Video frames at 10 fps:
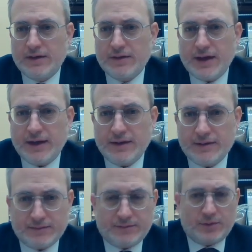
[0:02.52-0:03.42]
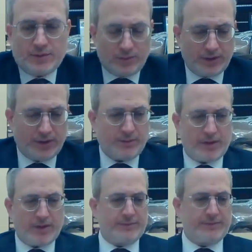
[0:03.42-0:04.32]
Okay, good morning.
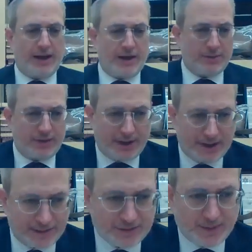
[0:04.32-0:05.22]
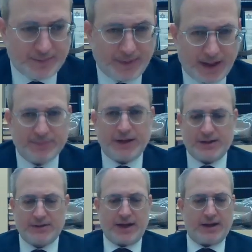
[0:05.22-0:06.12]
Welcome to our Erev Shabbat
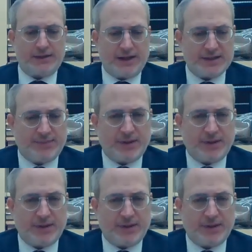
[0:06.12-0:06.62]
Parashat class.